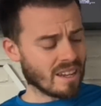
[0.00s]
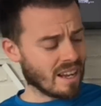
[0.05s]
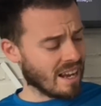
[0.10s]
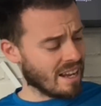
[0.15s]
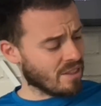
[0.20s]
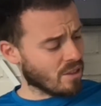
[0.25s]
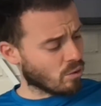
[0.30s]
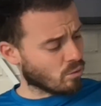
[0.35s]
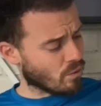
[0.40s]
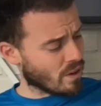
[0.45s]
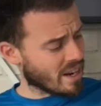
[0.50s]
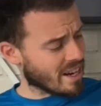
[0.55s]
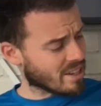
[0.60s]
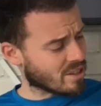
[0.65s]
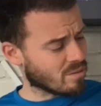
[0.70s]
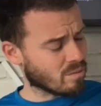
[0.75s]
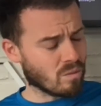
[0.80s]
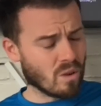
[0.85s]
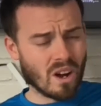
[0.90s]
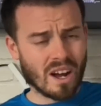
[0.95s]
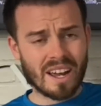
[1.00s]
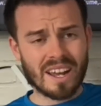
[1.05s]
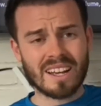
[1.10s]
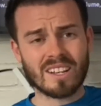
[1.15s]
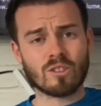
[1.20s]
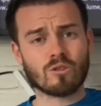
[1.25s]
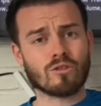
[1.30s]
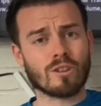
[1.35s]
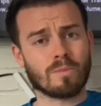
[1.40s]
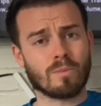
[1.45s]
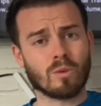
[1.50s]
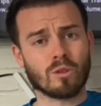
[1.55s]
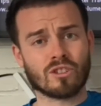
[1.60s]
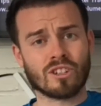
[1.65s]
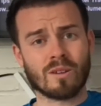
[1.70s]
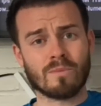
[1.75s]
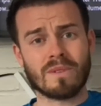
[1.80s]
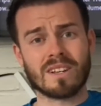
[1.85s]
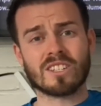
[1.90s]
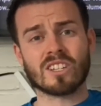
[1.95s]
And the reason why triple
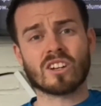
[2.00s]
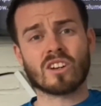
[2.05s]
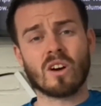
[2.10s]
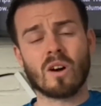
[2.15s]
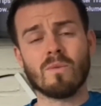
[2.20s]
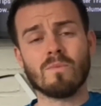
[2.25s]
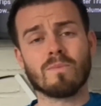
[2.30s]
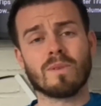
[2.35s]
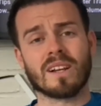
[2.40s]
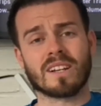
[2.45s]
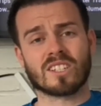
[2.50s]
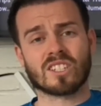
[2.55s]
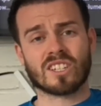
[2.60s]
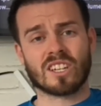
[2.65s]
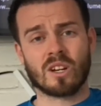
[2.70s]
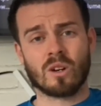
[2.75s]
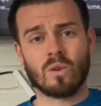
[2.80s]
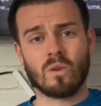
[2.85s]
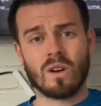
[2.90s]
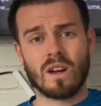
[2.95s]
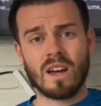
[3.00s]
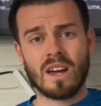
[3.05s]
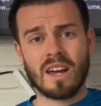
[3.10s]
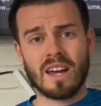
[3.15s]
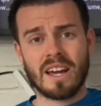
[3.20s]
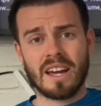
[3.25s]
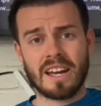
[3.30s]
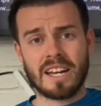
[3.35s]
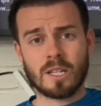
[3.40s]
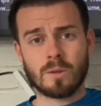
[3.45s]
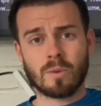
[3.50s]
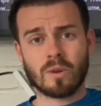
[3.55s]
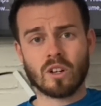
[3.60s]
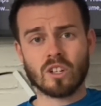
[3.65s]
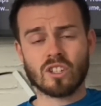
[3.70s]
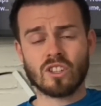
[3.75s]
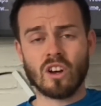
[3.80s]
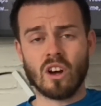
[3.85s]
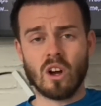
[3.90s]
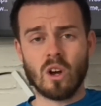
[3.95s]
jump is a complex skill is
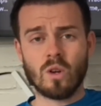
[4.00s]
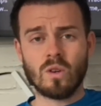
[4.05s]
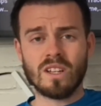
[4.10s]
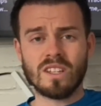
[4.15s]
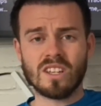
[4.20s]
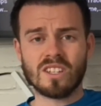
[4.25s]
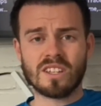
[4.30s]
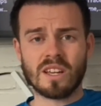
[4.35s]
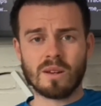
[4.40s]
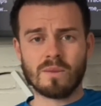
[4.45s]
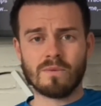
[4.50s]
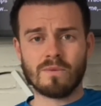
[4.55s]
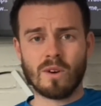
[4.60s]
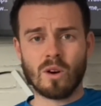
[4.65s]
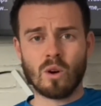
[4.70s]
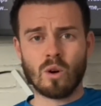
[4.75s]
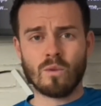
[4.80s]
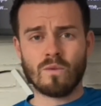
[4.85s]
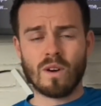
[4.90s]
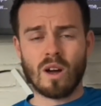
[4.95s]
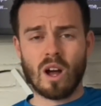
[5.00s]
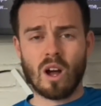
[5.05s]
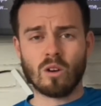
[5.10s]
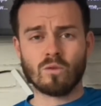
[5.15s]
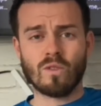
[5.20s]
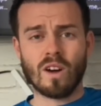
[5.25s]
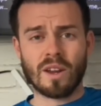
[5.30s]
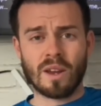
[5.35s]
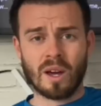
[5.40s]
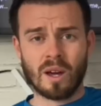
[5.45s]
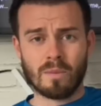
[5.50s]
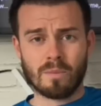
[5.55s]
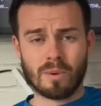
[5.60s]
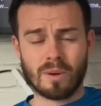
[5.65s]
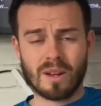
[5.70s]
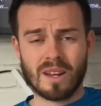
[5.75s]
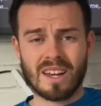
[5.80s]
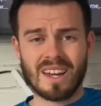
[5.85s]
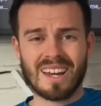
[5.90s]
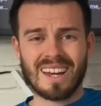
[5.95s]
because not only does it involve a run up,